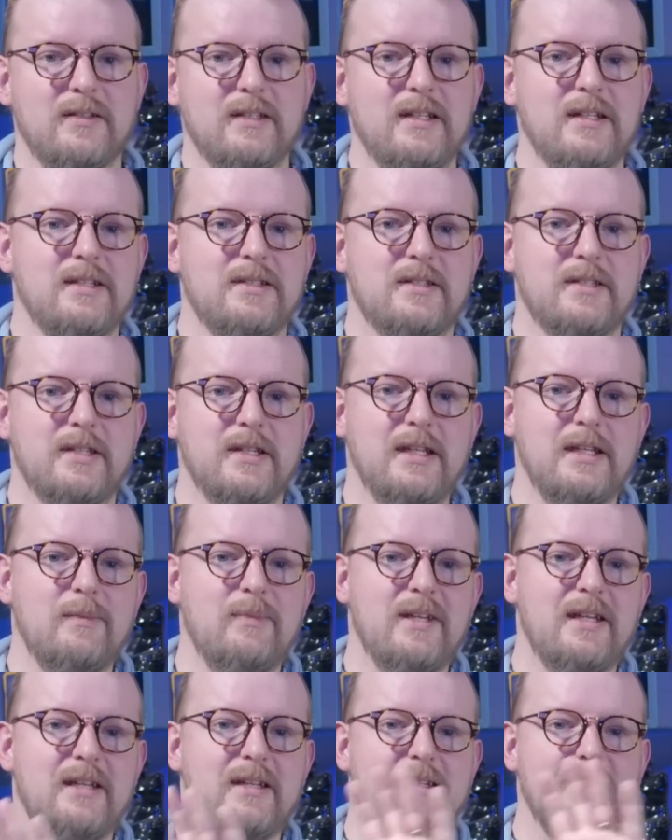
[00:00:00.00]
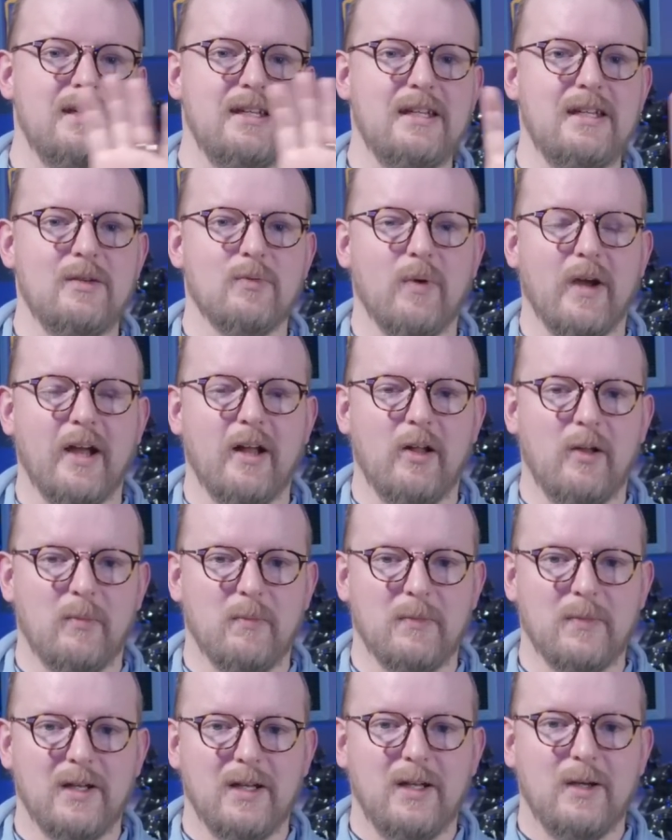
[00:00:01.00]
the TBD
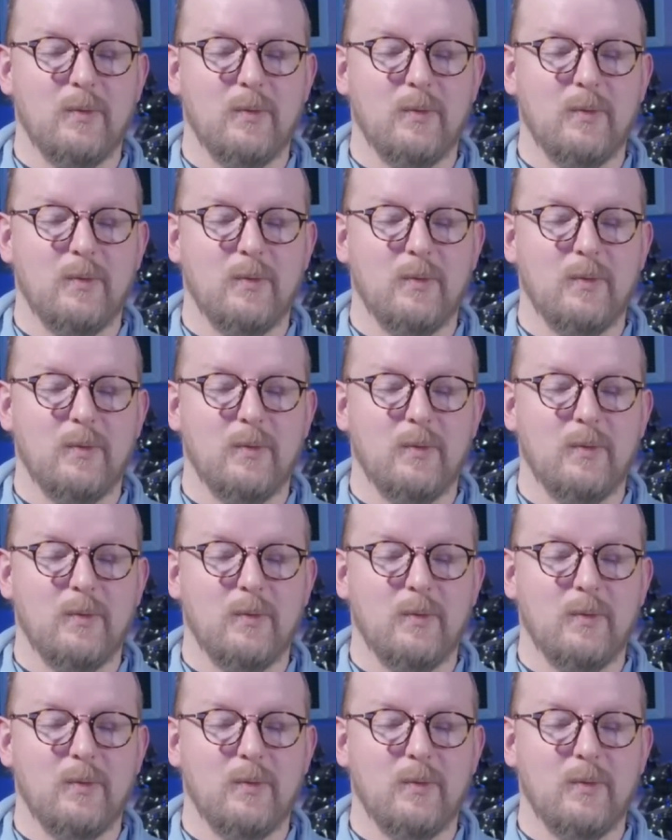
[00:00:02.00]
realm.